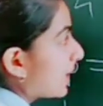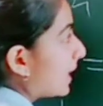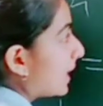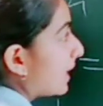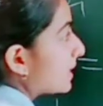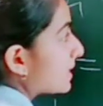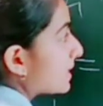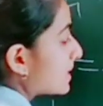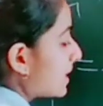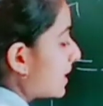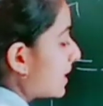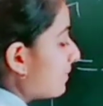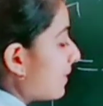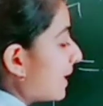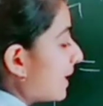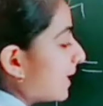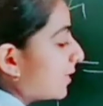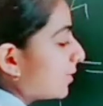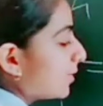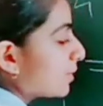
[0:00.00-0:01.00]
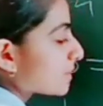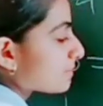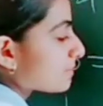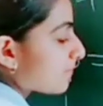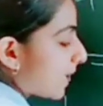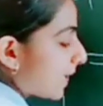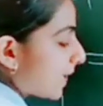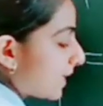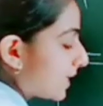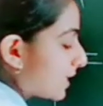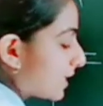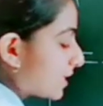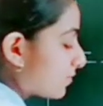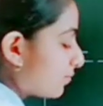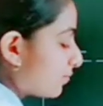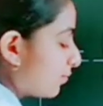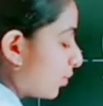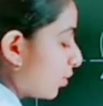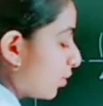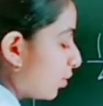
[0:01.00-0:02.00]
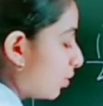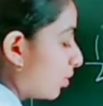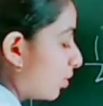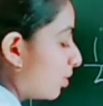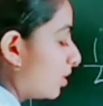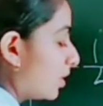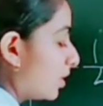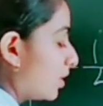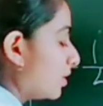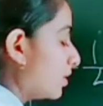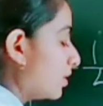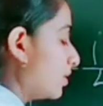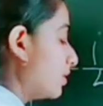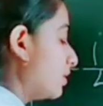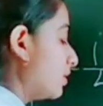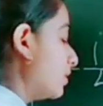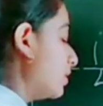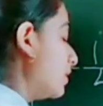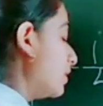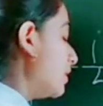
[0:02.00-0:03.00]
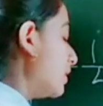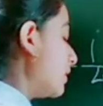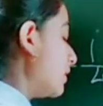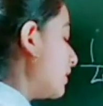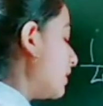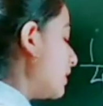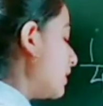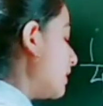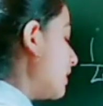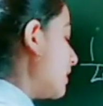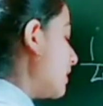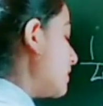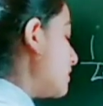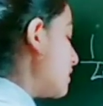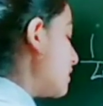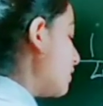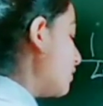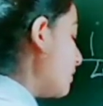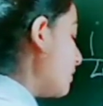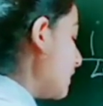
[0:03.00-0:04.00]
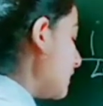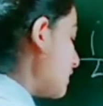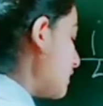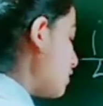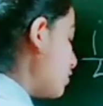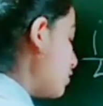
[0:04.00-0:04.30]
C value is minus 4 is equals to